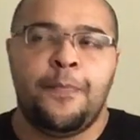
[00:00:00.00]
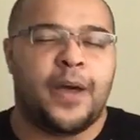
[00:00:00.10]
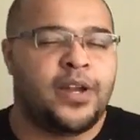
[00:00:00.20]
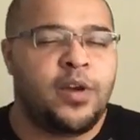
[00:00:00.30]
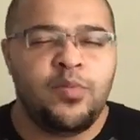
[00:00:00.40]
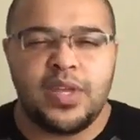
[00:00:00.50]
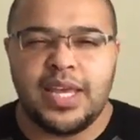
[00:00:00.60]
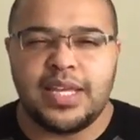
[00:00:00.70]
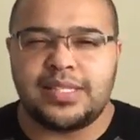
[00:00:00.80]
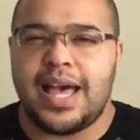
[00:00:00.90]
I don't
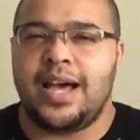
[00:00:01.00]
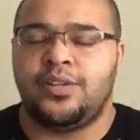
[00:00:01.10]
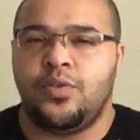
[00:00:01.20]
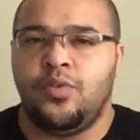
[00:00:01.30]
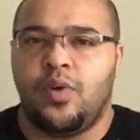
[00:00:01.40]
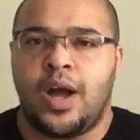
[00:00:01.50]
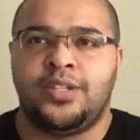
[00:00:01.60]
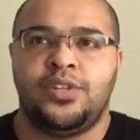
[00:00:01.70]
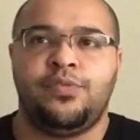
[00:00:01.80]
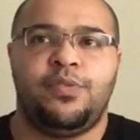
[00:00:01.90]
think it's that at all. I
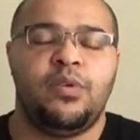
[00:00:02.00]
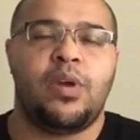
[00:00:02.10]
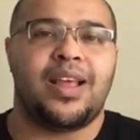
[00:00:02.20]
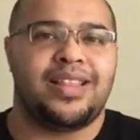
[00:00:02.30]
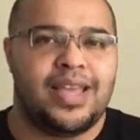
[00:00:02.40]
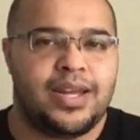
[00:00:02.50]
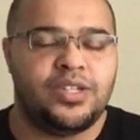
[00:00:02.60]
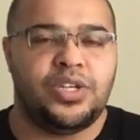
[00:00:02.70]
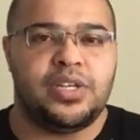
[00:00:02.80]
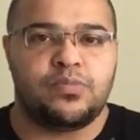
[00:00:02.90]
just feel like the
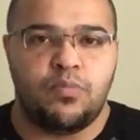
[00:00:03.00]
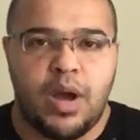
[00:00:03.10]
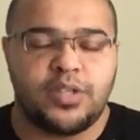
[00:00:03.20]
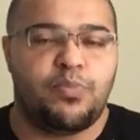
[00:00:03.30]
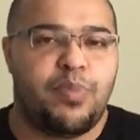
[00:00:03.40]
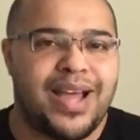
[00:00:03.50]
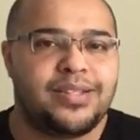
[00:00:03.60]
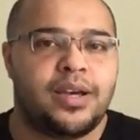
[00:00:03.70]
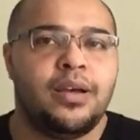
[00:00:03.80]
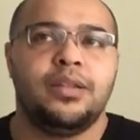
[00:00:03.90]
energy is much
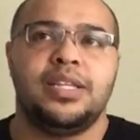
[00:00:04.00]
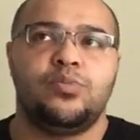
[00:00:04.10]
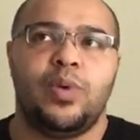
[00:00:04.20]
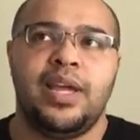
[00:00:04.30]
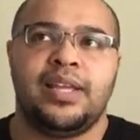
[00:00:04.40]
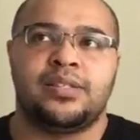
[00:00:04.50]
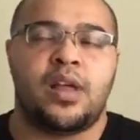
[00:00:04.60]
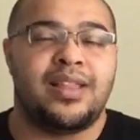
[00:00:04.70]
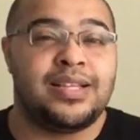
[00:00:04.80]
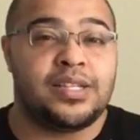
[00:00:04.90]
better this week. It's
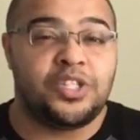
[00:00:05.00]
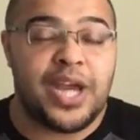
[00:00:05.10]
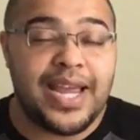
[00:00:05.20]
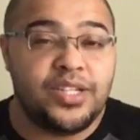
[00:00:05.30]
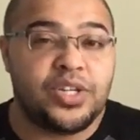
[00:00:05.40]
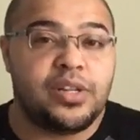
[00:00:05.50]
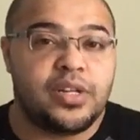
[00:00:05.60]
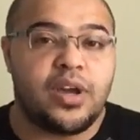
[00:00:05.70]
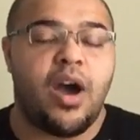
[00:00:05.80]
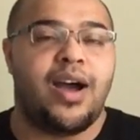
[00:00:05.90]
like there's a change in the
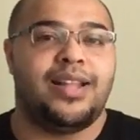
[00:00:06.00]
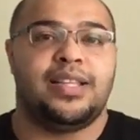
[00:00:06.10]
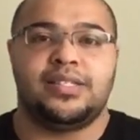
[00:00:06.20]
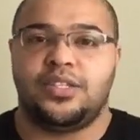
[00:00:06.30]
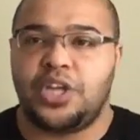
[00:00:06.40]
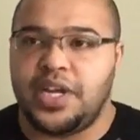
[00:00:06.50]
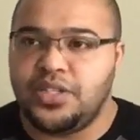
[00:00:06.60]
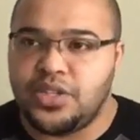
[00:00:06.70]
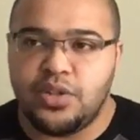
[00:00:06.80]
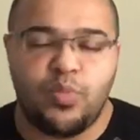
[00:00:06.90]
tide. There's a
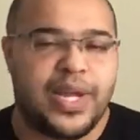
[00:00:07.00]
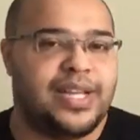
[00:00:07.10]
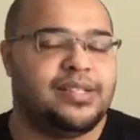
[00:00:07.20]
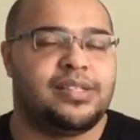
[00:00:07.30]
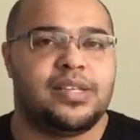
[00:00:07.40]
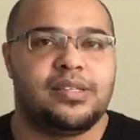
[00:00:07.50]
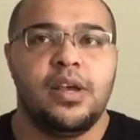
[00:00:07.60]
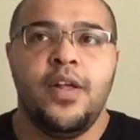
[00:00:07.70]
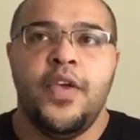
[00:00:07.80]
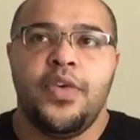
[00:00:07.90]
change in the winds. There's
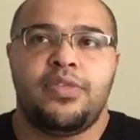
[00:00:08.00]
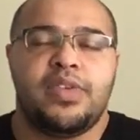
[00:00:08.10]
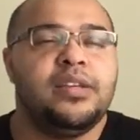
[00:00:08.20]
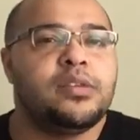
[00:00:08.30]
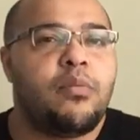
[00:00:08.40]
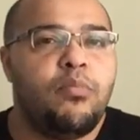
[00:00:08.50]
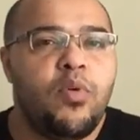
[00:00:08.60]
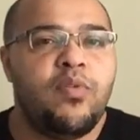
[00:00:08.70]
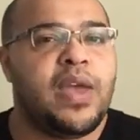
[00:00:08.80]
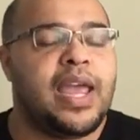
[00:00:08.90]
things are
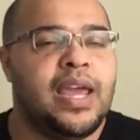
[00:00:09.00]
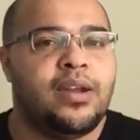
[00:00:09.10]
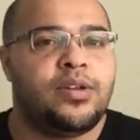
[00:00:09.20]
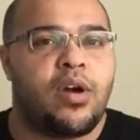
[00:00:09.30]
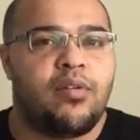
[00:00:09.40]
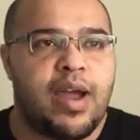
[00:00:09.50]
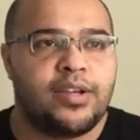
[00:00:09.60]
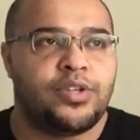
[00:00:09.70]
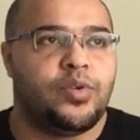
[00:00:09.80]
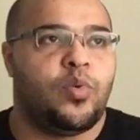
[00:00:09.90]
moving in a
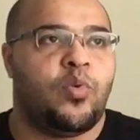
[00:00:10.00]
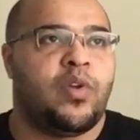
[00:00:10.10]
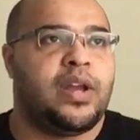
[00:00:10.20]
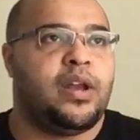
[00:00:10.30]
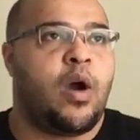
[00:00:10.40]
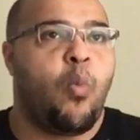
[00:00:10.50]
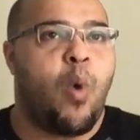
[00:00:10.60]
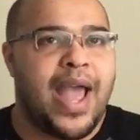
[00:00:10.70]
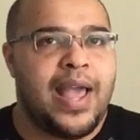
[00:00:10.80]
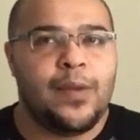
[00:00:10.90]
direction or in a
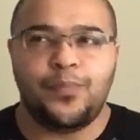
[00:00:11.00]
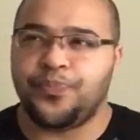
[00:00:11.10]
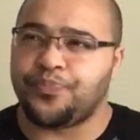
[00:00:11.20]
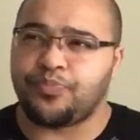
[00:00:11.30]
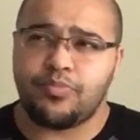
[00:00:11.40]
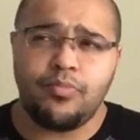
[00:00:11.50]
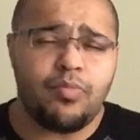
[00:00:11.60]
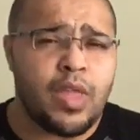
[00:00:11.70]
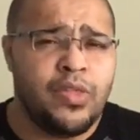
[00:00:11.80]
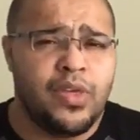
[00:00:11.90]
way
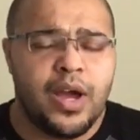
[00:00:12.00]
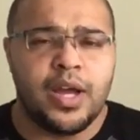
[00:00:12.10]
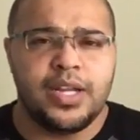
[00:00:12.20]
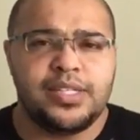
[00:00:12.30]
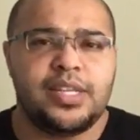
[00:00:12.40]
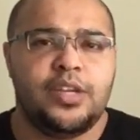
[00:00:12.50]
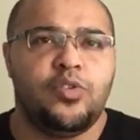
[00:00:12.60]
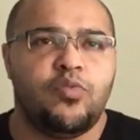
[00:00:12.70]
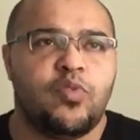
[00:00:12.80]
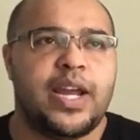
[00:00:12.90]
that are going to see
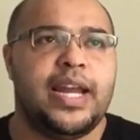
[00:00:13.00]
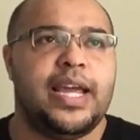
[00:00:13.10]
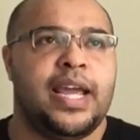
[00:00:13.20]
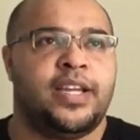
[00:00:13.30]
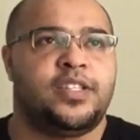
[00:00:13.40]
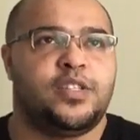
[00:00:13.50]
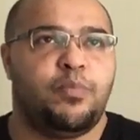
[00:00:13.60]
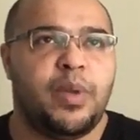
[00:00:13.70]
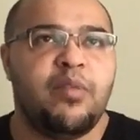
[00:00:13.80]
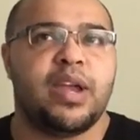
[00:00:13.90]
you really
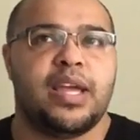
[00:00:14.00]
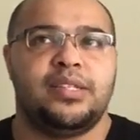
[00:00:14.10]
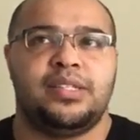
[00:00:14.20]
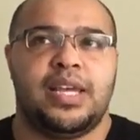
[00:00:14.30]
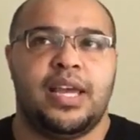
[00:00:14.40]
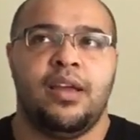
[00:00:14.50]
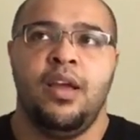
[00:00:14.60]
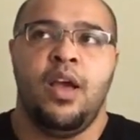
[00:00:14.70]
experiencing